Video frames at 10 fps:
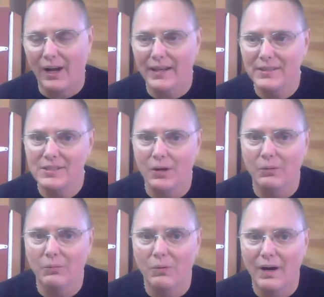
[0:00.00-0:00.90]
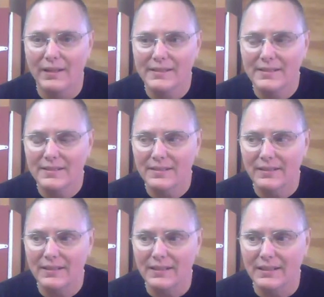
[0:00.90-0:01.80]
I don't want
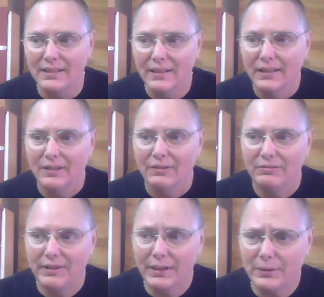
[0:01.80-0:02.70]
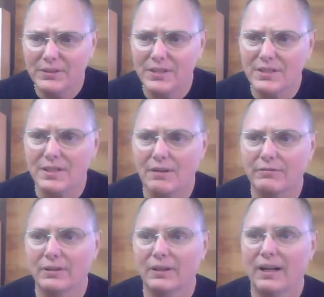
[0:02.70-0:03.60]
the video to
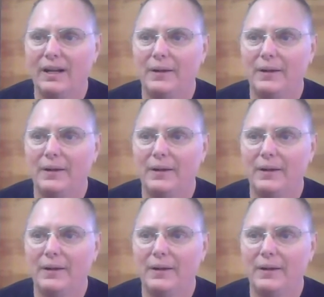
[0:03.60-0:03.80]
suffer,